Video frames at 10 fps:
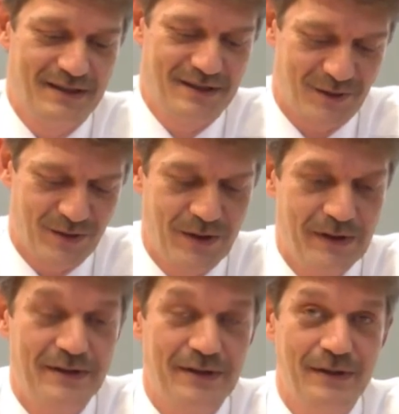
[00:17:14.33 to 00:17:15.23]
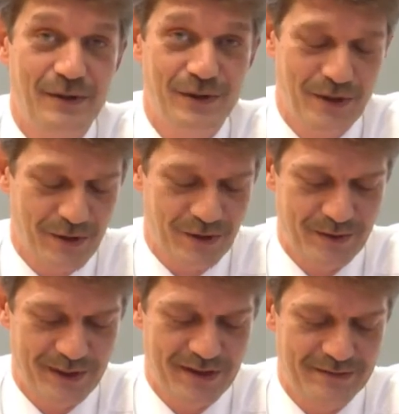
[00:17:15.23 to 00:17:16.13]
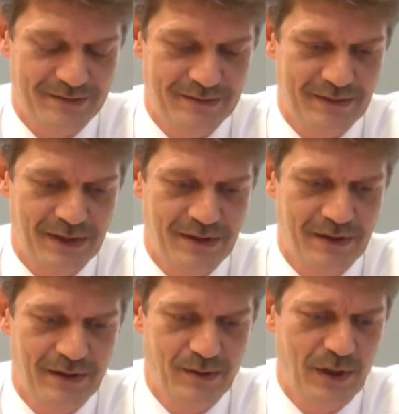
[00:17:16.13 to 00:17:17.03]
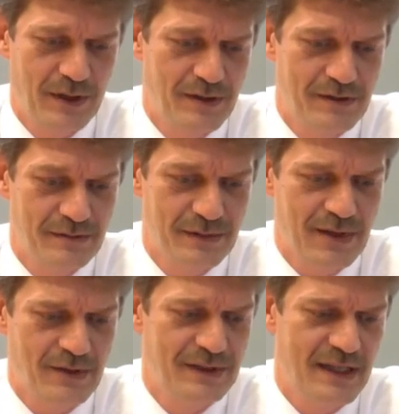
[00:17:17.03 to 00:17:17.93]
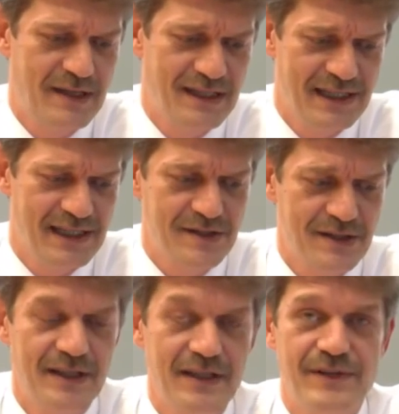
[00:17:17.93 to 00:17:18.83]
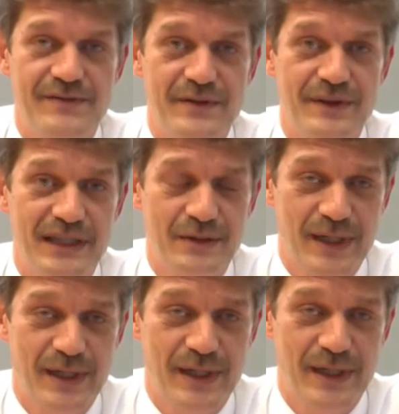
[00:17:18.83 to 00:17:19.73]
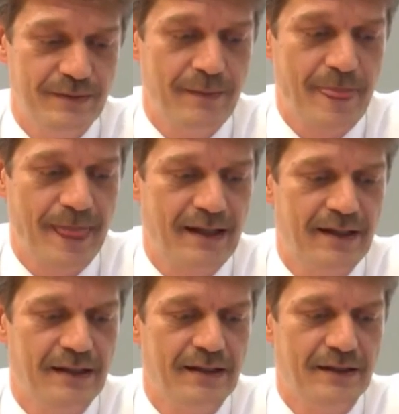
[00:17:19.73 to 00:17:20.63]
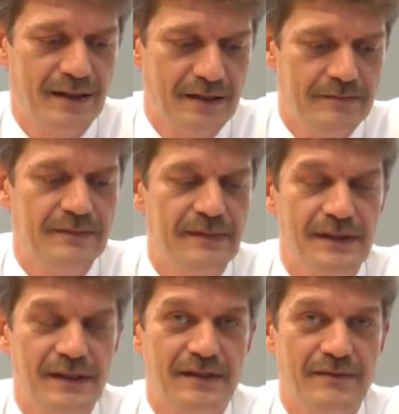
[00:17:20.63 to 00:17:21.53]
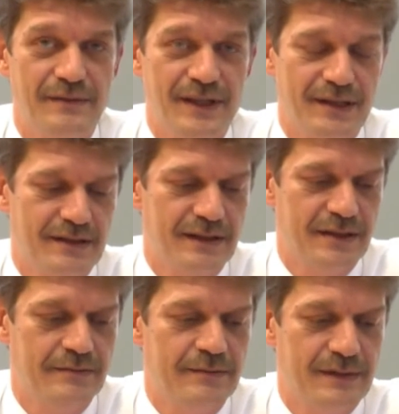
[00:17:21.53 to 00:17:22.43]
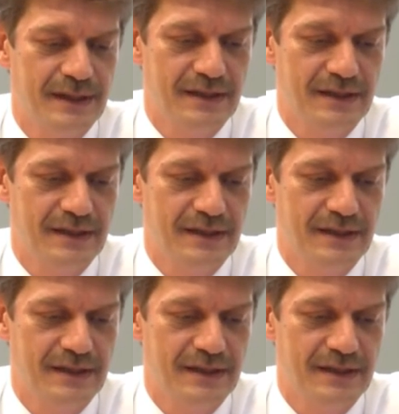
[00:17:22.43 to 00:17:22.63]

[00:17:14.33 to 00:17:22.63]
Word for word: so-called low Earth orbit. Well, no, nothing else than the Vis-viva equation um, with um,